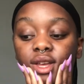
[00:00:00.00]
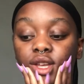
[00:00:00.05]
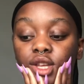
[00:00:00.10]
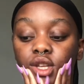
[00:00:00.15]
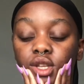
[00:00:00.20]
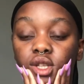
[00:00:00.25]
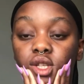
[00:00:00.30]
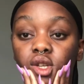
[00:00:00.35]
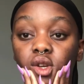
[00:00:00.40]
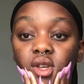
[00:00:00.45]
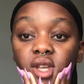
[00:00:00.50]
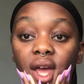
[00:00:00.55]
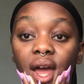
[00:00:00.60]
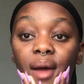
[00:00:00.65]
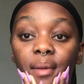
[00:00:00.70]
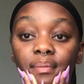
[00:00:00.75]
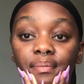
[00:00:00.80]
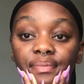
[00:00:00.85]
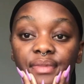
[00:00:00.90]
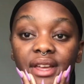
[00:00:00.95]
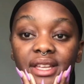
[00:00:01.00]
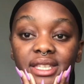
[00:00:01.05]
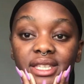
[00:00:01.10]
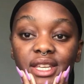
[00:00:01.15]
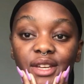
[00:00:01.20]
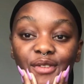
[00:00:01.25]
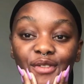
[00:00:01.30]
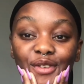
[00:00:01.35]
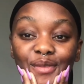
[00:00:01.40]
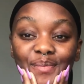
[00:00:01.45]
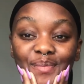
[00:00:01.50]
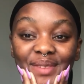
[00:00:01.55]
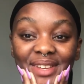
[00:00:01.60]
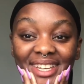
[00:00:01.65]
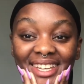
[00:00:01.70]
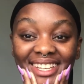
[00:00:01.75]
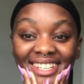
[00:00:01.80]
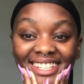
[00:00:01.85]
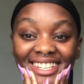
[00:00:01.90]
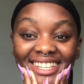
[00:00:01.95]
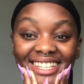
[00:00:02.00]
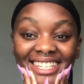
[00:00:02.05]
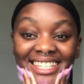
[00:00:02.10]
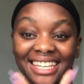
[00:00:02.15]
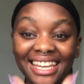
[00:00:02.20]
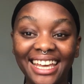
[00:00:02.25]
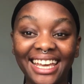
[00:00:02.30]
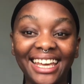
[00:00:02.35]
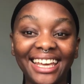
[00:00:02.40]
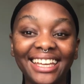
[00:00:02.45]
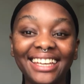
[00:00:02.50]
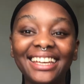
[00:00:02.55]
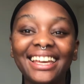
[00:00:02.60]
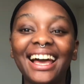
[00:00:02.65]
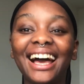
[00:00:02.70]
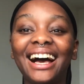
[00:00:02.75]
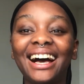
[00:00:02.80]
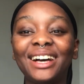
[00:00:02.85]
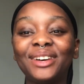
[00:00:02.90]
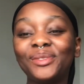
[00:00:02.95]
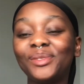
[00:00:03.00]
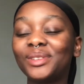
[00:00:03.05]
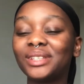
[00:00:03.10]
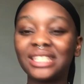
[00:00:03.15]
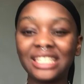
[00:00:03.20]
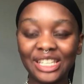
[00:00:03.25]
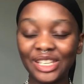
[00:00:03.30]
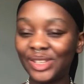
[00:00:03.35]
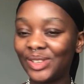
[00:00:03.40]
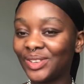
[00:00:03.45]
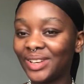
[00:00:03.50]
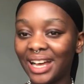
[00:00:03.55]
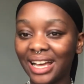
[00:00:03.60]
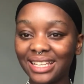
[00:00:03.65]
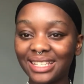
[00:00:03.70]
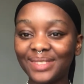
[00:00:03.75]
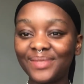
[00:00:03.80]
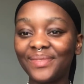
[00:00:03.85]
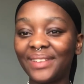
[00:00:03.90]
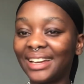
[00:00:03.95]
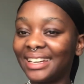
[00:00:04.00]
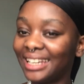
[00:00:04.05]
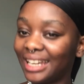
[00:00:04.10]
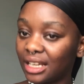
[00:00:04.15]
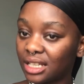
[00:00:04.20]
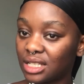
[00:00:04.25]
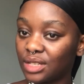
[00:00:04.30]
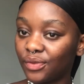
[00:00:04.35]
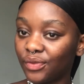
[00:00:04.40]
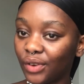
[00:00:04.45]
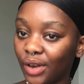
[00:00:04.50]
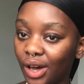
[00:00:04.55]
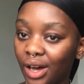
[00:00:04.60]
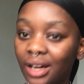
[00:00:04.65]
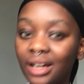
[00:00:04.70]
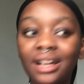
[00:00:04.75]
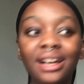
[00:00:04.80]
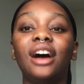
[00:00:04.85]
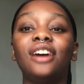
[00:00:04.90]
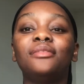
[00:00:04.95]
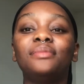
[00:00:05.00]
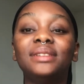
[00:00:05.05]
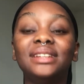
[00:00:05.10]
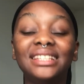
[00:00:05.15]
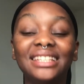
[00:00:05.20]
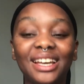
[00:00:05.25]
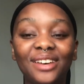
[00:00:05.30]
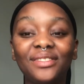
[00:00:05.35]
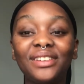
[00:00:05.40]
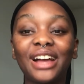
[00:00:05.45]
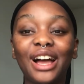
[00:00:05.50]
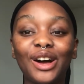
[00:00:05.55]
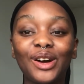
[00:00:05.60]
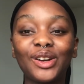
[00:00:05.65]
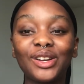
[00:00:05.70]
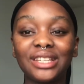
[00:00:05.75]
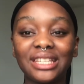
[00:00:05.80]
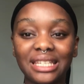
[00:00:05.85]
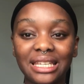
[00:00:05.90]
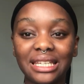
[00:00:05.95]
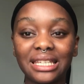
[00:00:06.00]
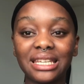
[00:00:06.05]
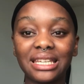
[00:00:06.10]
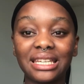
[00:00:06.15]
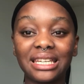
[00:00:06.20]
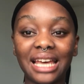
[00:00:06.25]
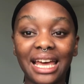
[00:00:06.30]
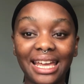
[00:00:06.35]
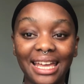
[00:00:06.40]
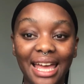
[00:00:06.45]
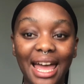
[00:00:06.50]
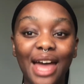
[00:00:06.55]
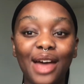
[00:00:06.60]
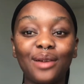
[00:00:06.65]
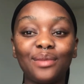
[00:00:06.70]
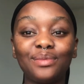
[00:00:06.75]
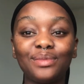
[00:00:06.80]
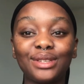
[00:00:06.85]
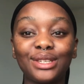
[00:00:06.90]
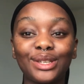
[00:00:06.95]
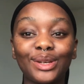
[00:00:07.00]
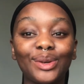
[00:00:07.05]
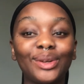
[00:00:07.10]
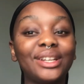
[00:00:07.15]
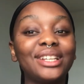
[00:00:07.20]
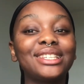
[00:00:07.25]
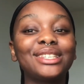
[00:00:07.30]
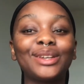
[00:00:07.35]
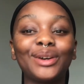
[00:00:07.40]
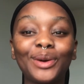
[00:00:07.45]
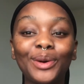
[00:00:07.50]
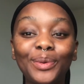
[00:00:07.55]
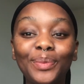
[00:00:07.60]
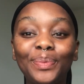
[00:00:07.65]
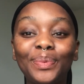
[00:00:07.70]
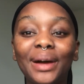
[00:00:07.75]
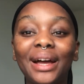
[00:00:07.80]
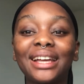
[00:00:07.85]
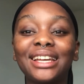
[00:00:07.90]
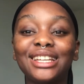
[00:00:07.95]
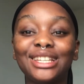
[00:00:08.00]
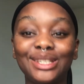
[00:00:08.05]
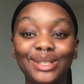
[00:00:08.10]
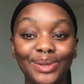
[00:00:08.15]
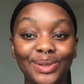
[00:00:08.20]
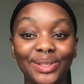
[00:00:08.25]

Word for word: So yeah, that's it from me today. I will see you guys in my next vlog. I've been loving how consistent I am, so let's hope I can do